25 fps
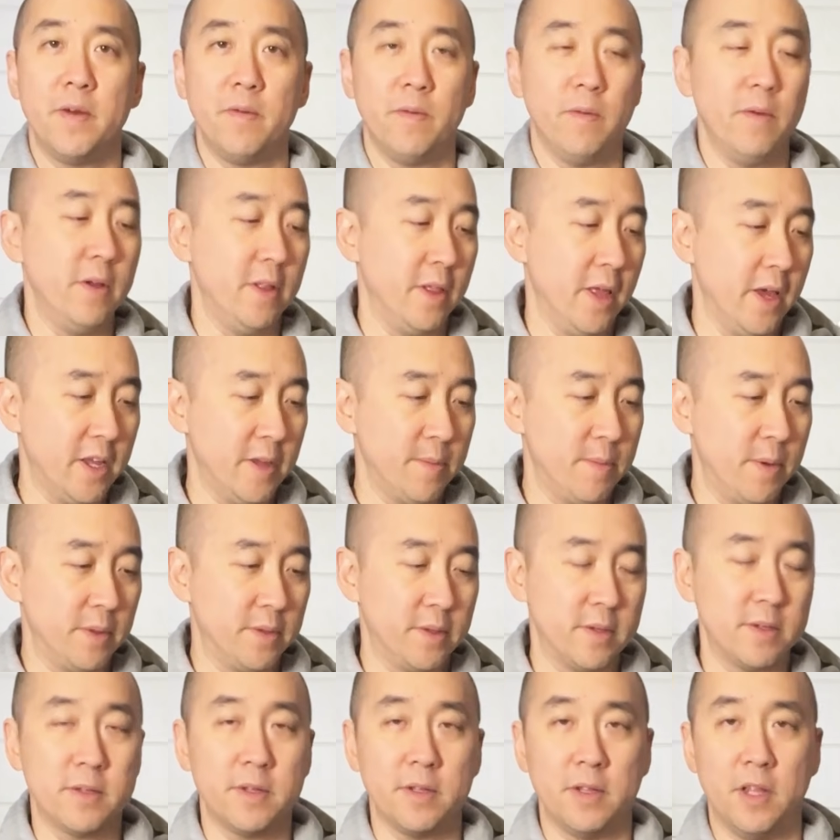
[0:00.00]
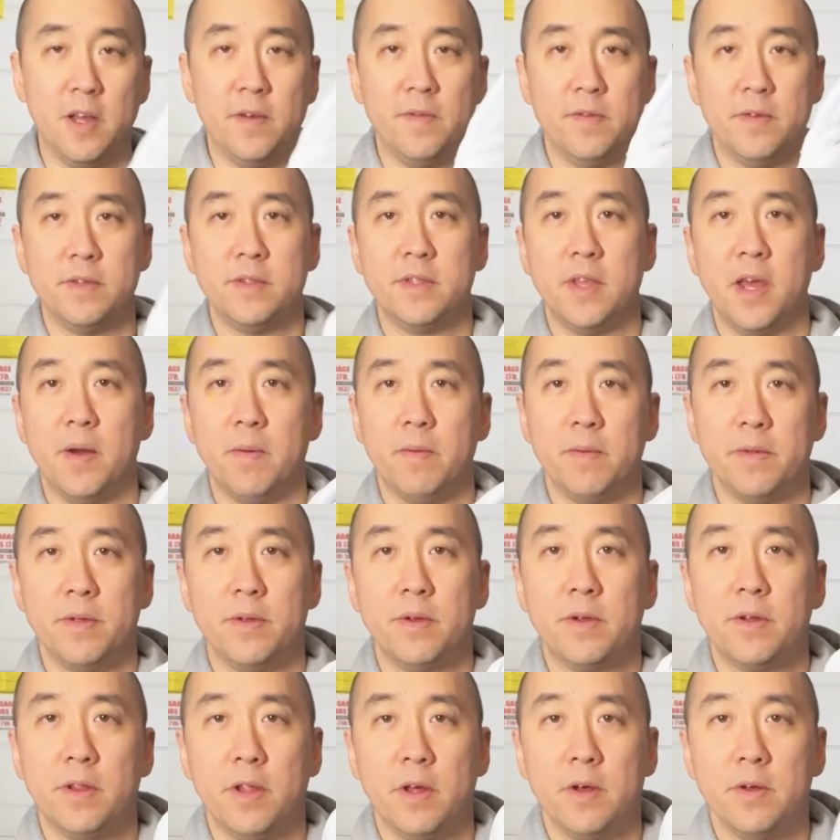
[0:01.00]
really like about this glove is that when
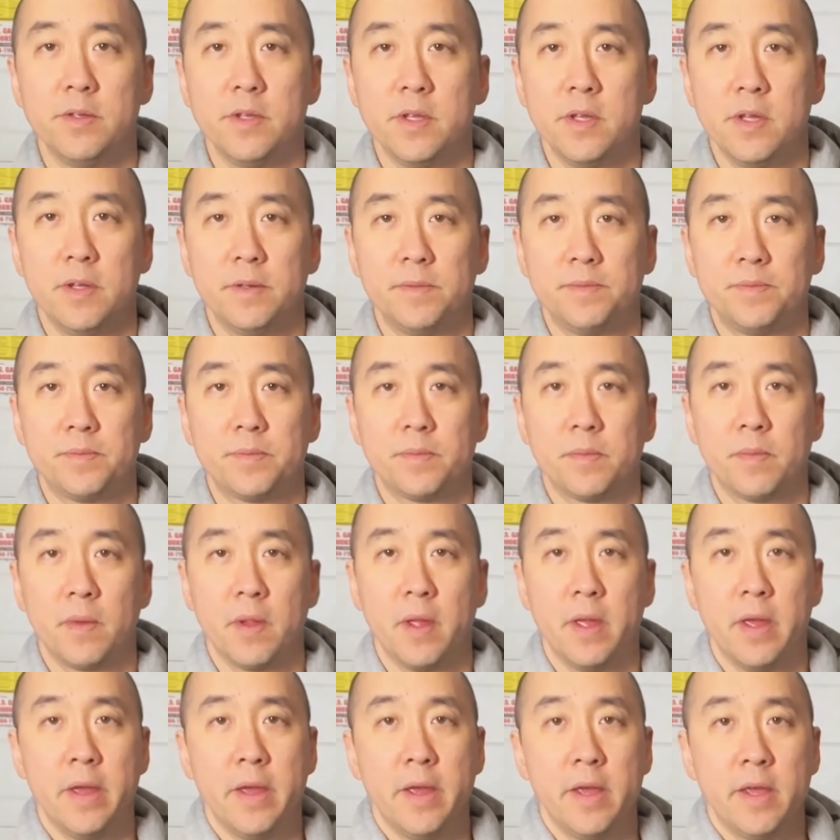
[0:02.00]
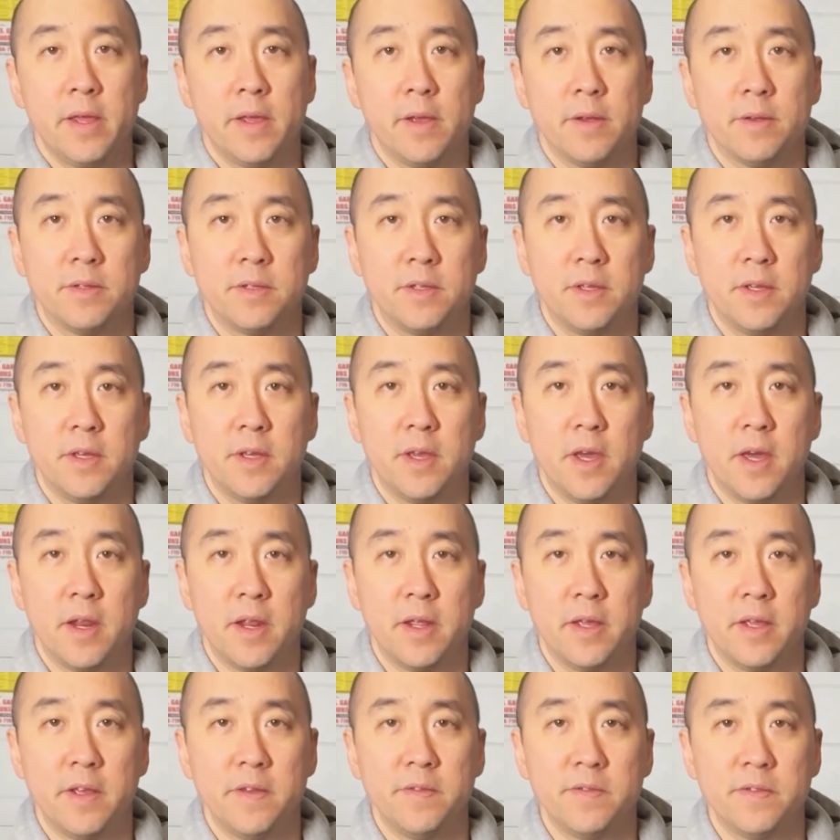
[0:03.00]
you close it, you'll see it
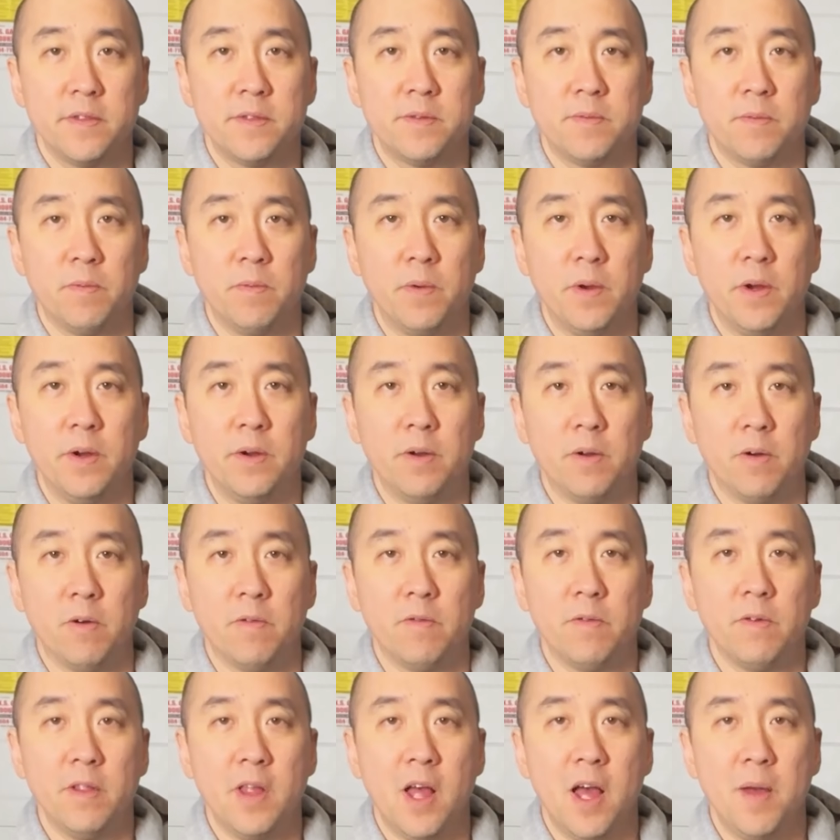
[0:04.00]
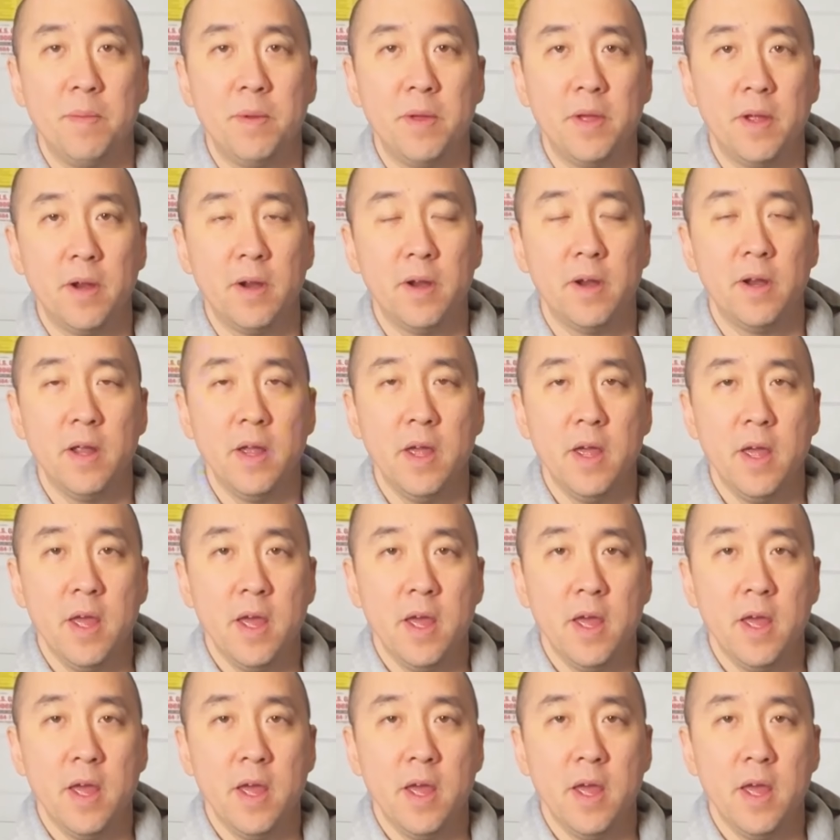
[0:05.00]
kind of gives this weird overlap here.